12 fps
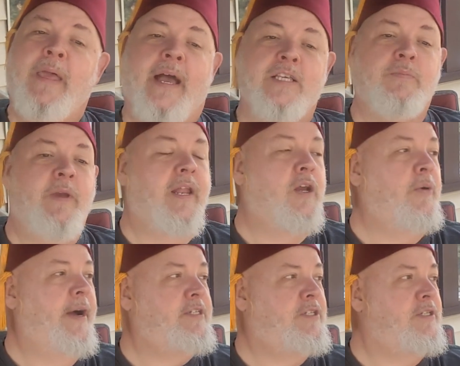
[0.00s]
ask me any
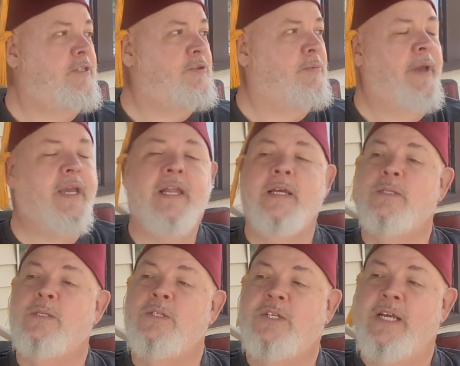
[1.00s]
questions or make any
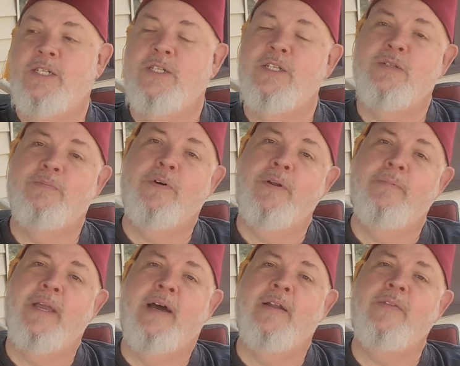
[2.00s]
suggestions, put
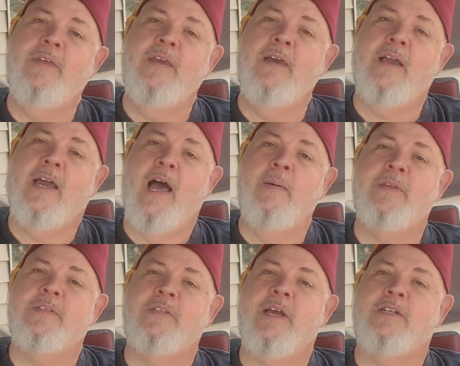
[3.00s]
them down in the
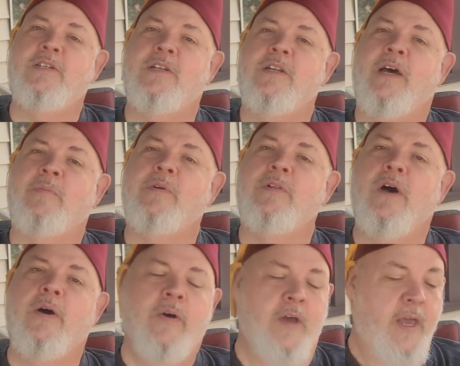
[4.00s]
comments section down
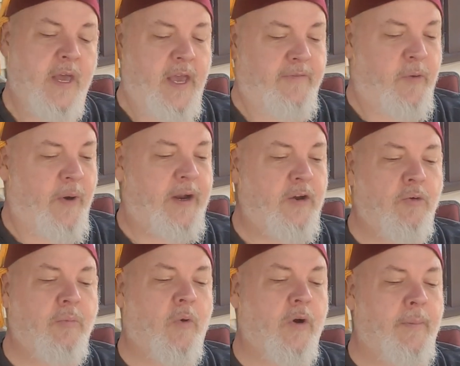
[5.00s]
below. If you want to
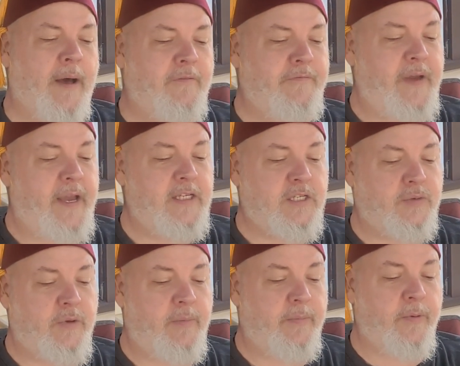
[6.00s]
know more about Phase
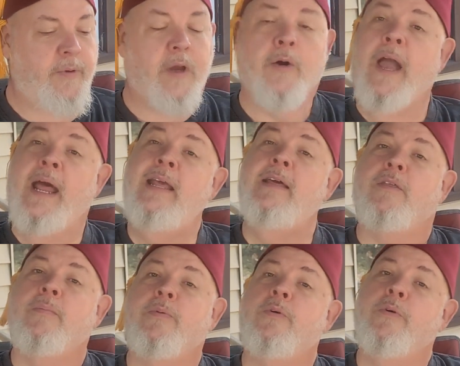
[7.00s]
3 Brewing or any of
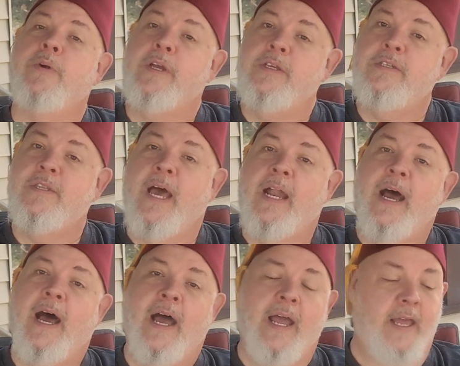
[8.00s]
the breweries that
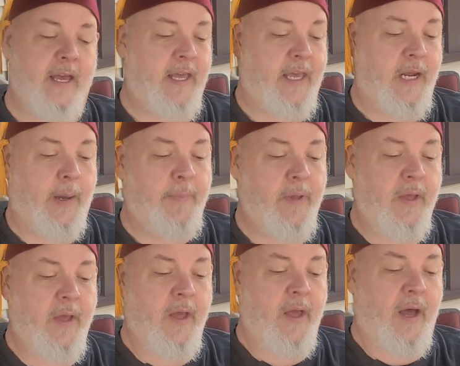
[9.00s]
I hit up,
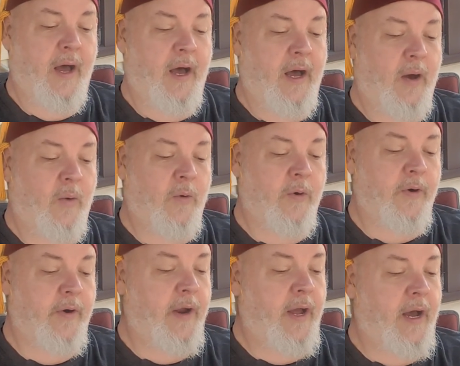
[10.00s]

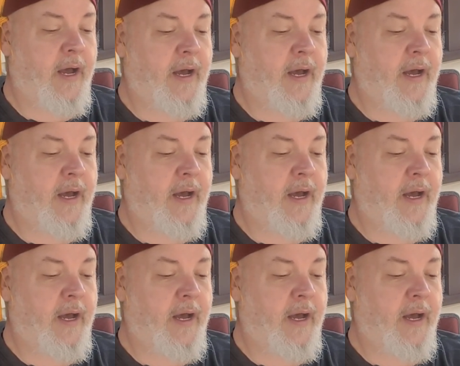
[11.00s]
or